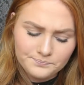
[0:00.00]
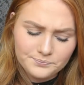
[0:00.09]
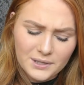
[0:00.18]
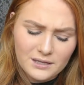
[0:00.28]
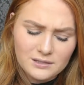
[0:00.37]

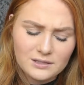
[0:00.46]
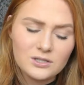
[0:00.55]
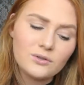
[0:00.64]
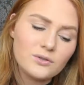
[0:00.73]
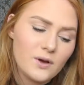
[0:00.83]
Because I
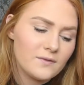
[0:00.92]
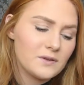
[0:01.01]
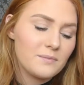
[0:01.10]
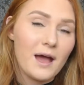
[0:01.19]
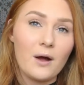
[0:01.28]
still do have
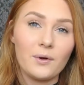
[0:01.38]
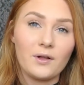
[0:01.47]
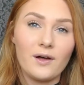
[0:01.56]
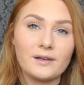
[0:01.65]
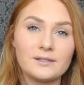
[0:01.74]
some
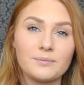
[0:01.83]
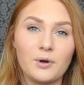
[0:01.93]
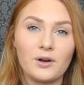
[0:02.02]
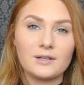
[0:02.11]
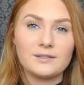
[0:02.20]
Hourglass
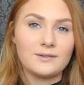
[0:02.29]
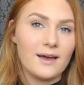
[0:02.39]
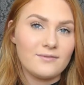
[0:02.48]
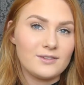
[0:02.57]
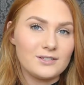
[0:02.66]
product
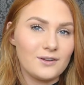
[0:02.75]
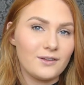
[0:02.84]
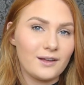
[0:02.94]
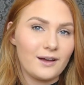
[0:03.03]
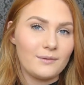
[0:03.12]
left. It's not
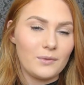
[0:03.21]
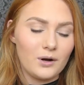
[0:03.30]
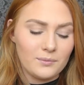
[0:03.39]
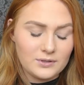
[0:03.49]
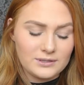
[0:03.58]
like I'm
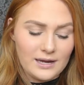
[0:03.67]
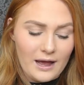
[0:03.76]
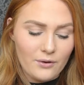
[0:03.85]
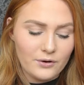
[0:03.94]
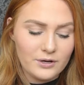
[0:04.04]
almost
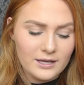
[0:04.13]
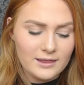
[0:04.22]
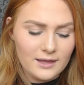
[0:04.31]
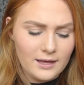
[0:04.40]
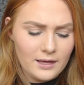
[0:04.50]
out or
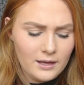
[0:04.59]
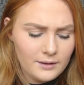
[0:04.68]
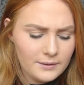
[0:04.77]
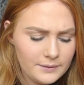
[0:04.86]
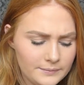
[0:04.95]
anything.
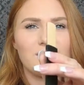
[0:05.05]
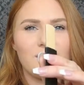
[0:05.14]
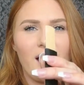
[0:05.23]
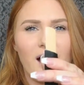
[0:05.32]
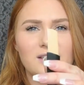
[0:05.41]
So
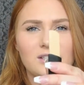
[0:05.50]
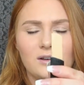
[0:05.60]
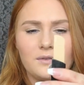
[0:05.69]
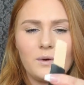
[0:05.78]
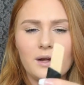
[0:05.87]
yeah, I
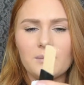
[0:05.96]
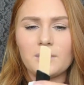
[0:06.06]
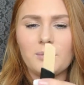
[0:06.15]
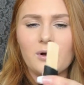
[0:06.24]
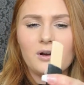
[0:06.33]
still have quite a
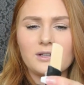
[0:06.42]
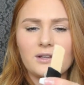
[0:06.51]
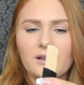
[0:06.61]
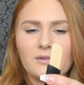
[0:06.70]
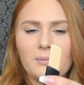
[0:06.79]
bit of
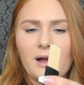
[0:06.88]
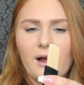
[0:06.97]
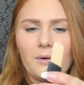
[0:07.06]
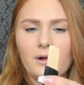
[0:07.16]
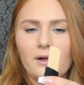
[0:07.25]
product left in my
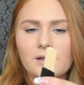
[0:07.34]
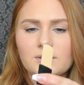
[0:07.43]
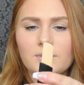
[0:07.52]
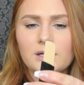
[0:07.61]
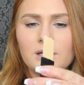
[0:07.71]

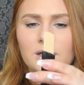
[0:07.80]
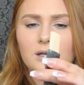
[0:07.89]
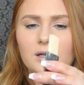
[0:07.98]
Hourglass one.